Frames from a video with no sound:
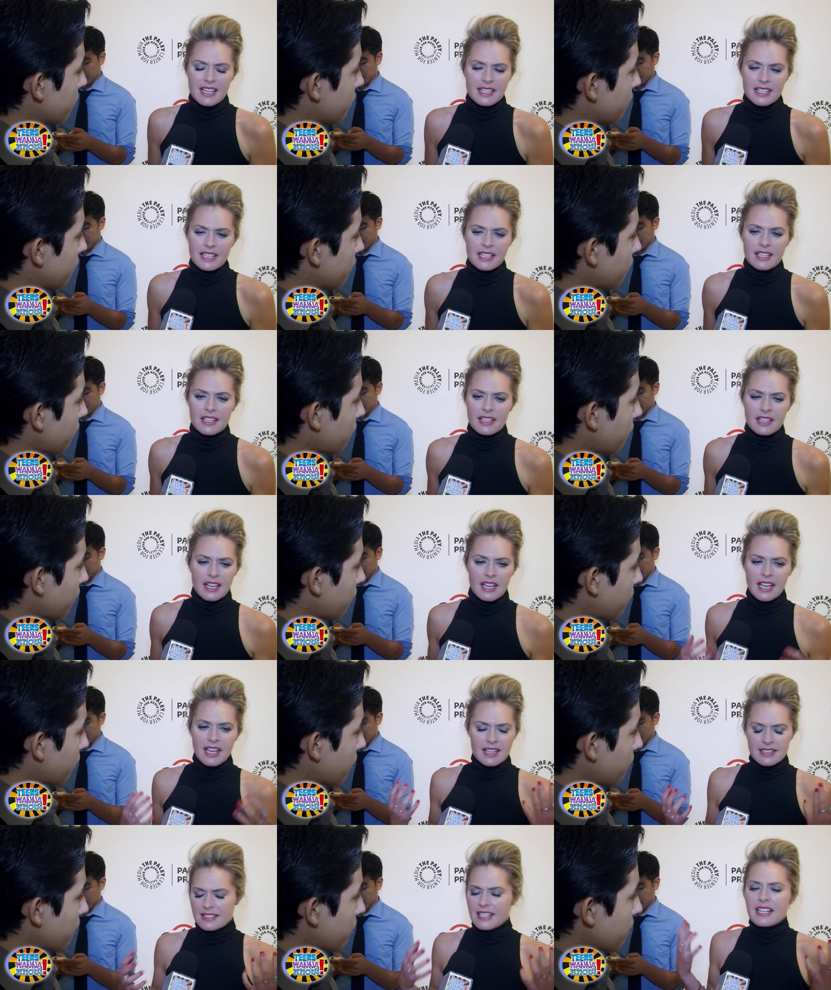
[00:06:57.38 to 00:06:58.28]
Speaker 1: any
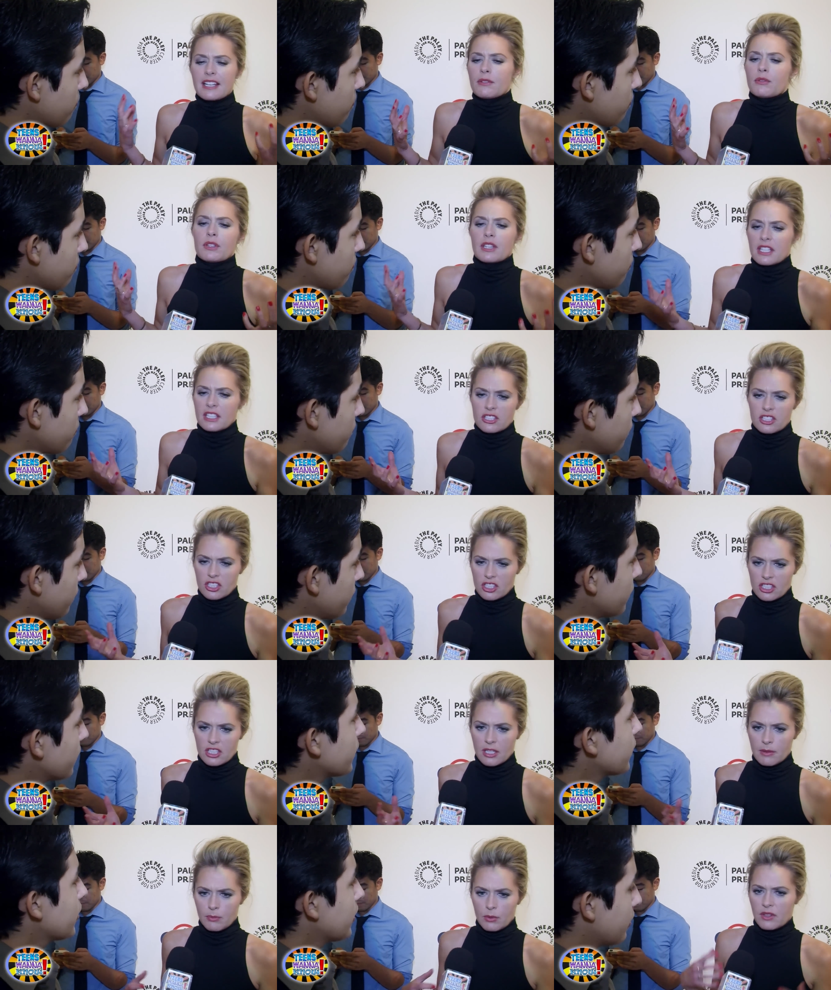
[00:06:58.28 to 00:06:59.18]
as any
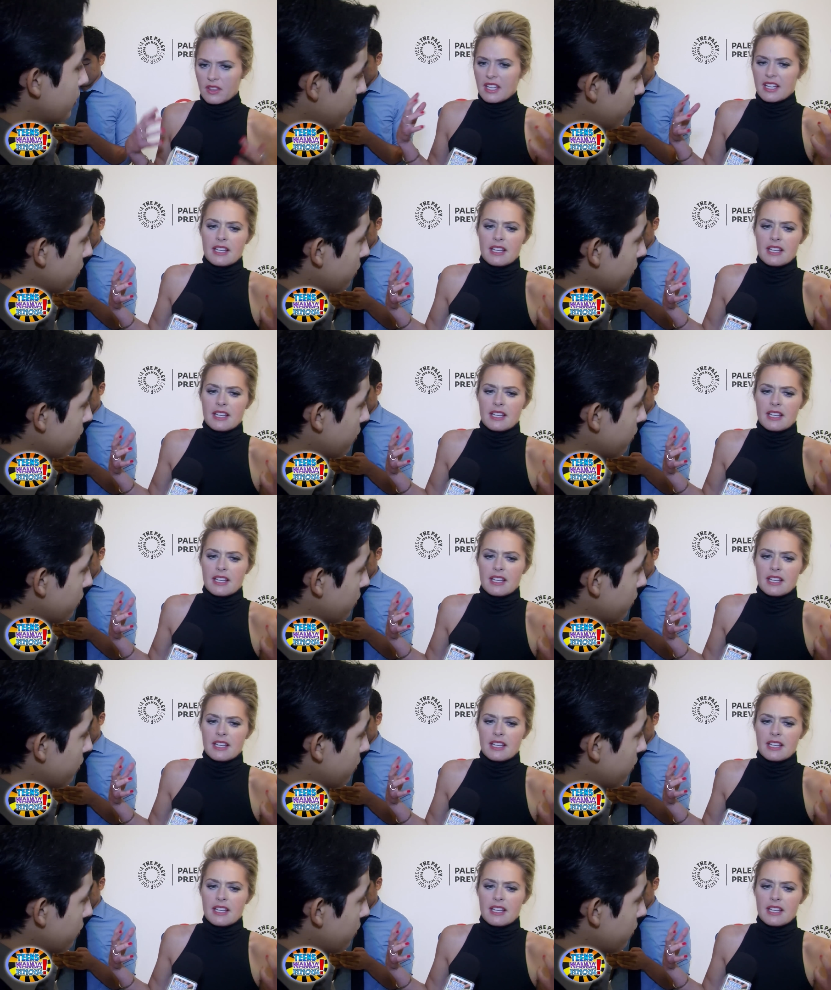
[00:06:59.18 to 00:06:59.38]
relationship with